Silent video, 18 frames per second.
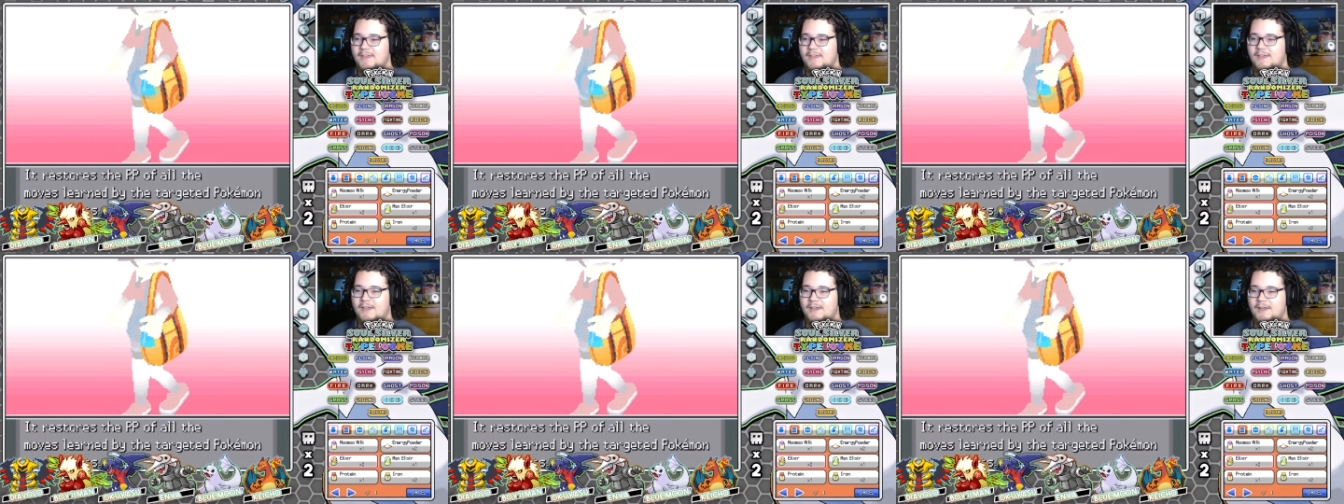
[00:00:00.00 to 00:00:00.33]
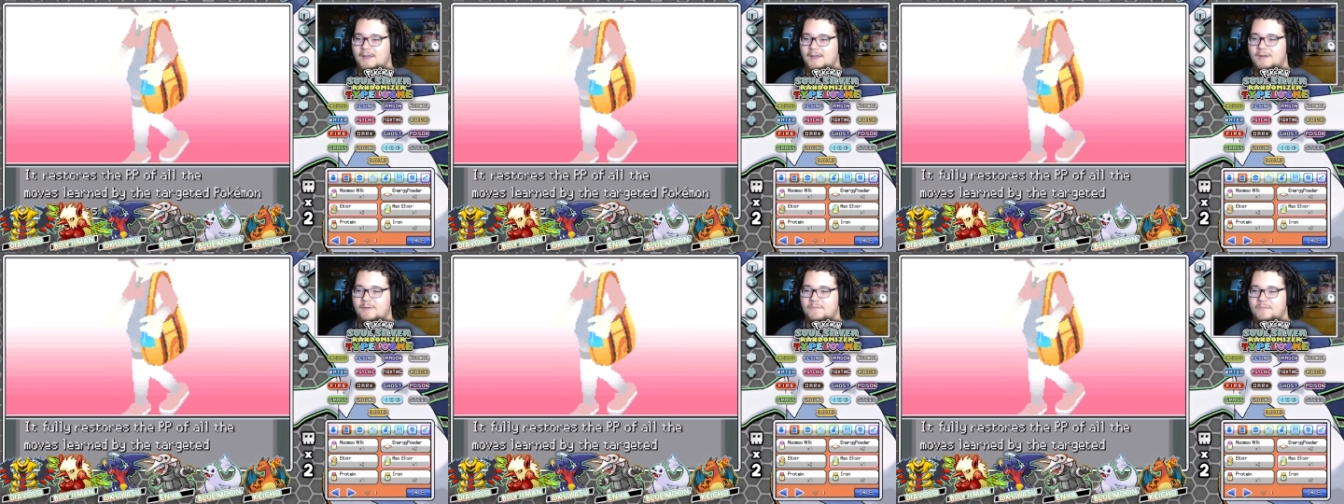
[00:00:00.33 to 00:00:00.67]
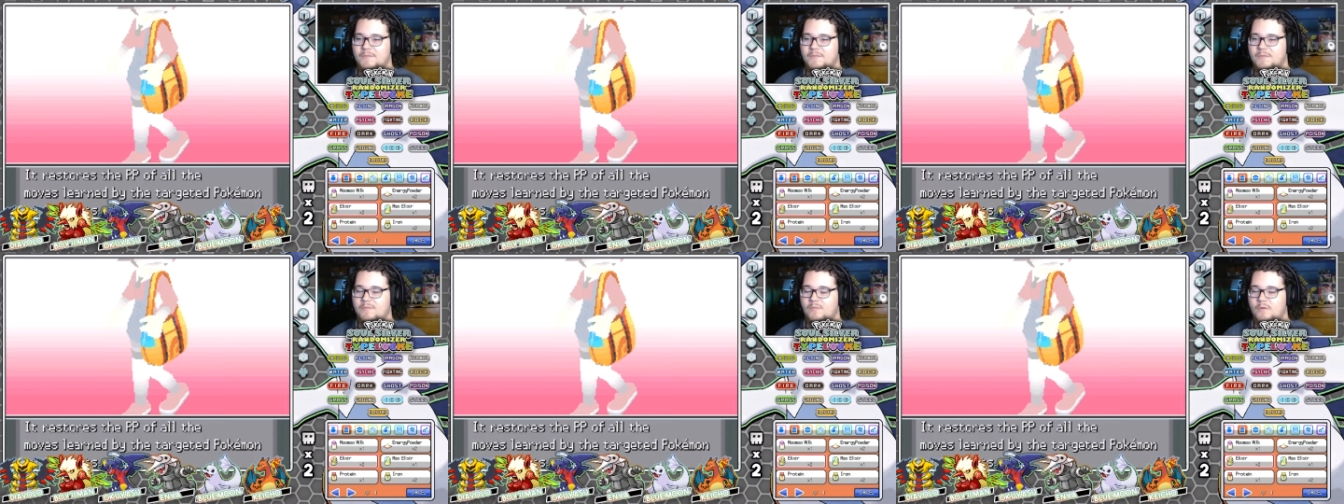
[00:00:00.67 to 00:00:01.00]

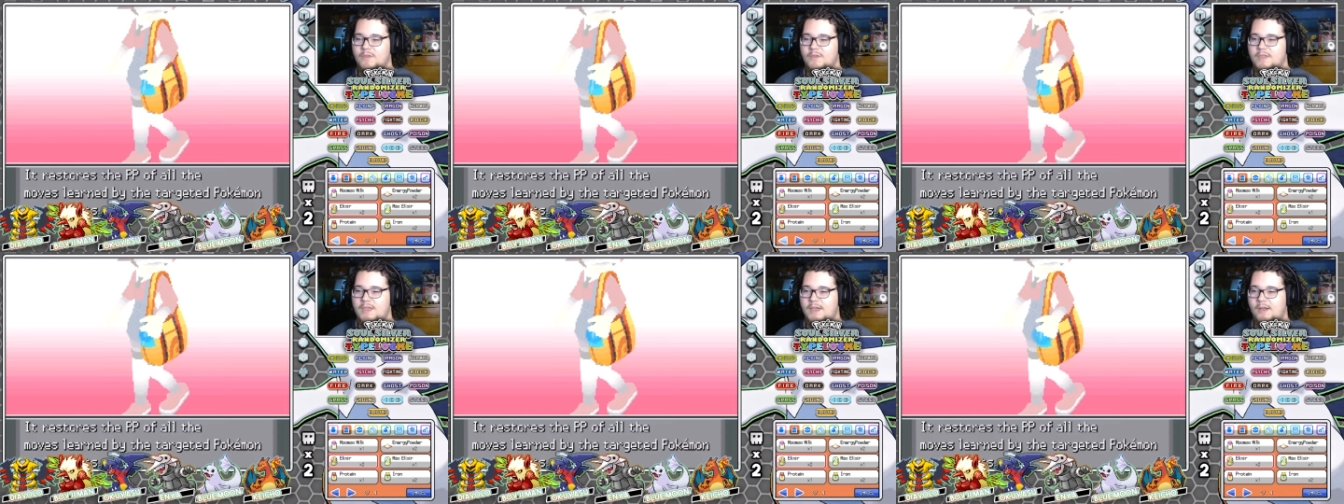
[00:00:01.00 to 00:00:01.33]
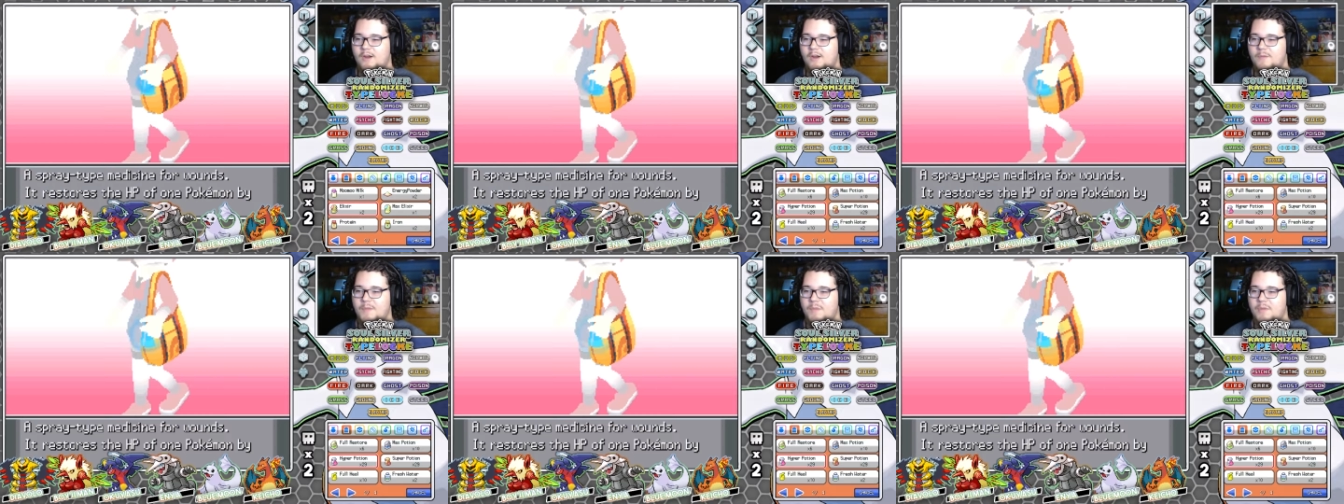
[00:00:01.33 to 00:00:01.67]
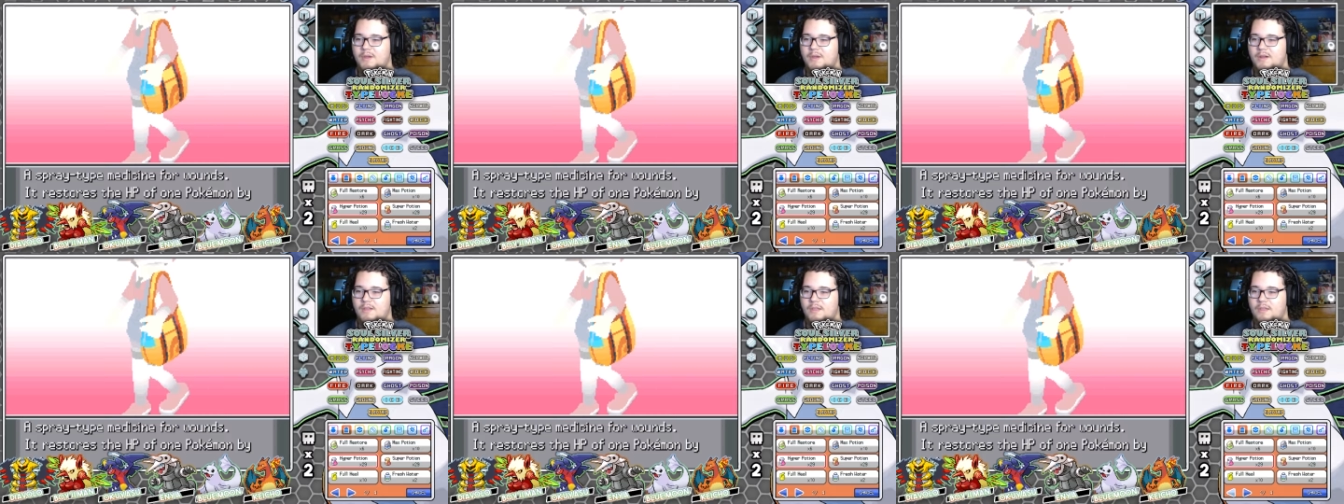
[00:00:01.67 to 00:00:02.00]
Where the heck are my
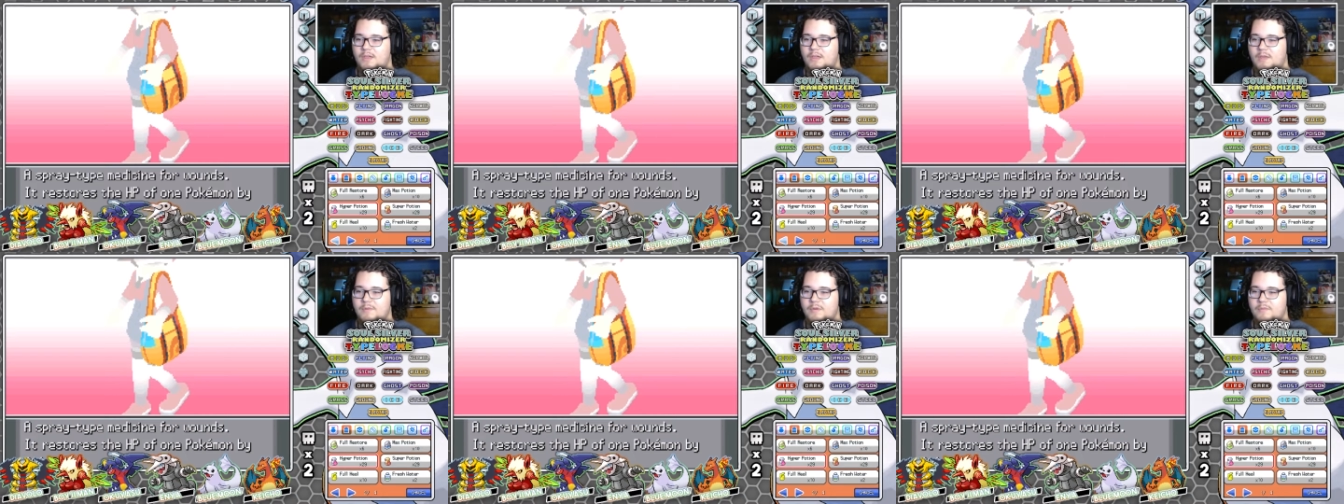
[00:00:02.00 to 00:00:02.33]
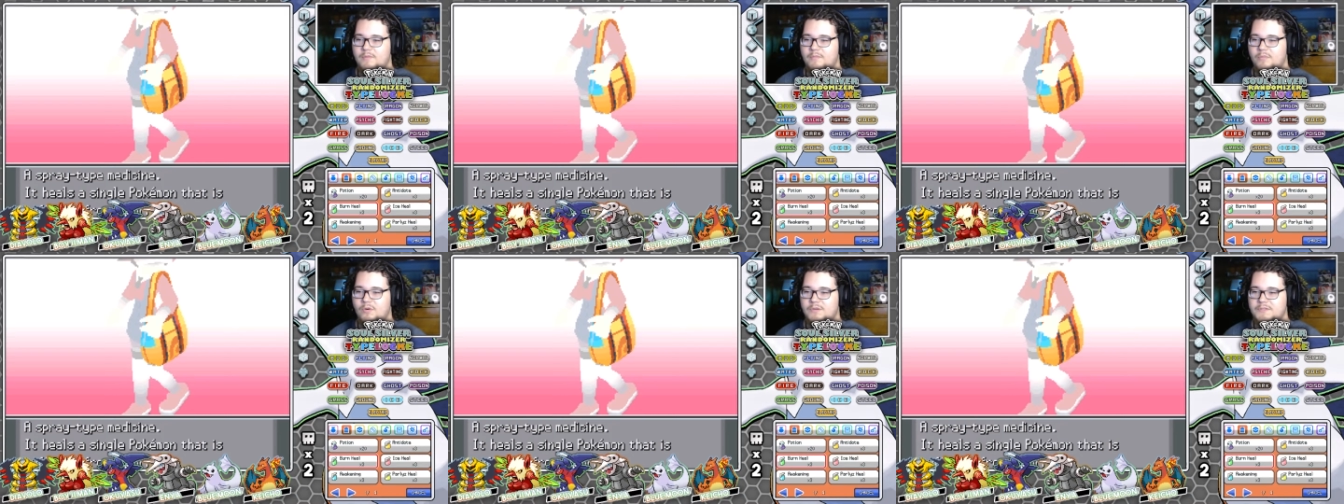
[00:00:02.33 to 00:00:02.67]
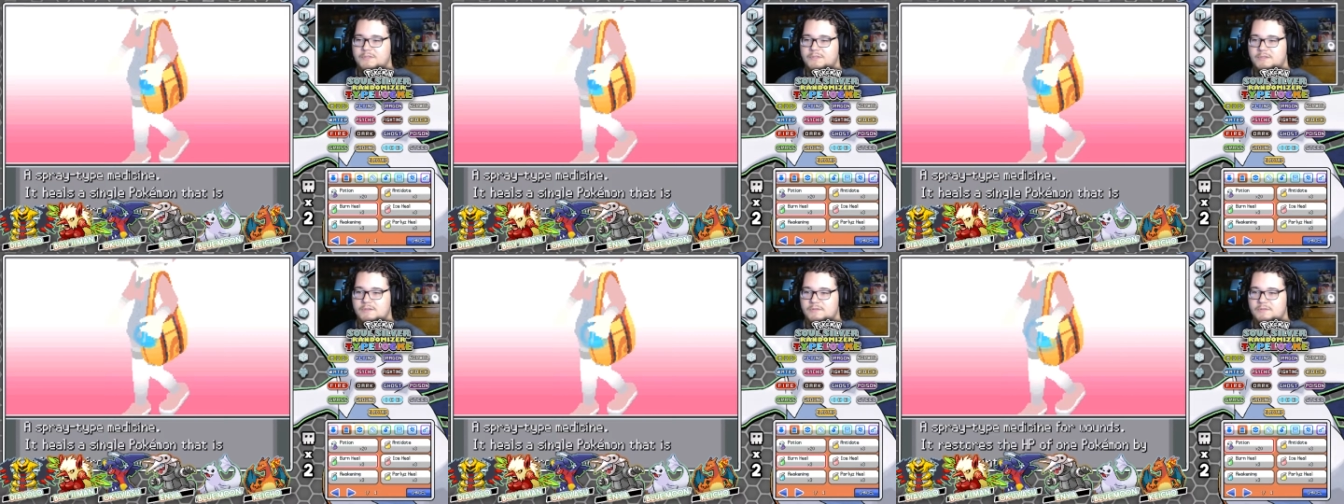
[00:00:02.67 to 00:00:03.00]
poison
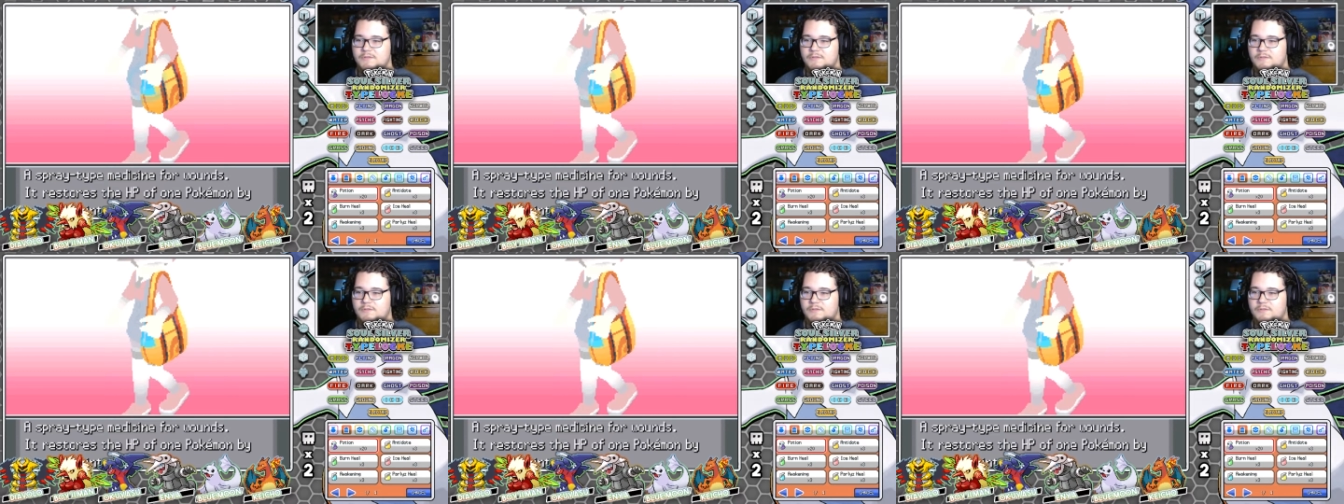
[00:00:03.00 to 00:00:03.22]
heals?